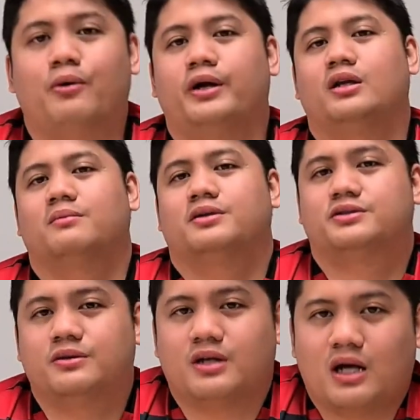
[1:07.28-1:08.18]
point number
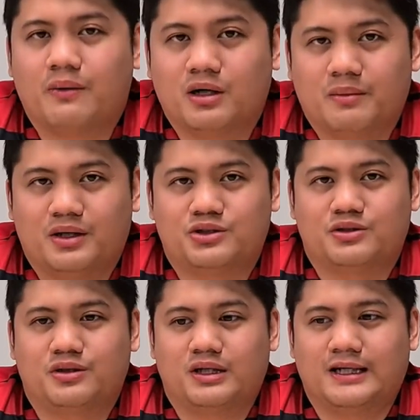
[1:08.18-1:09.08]
2 that I want to
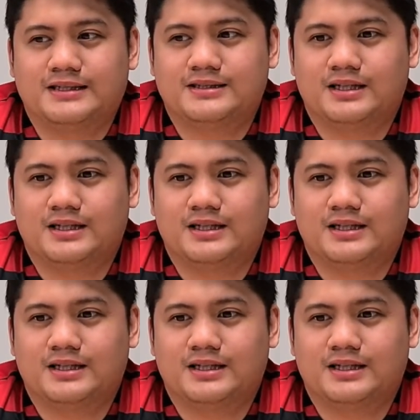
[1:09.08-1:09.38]
mention, you guys,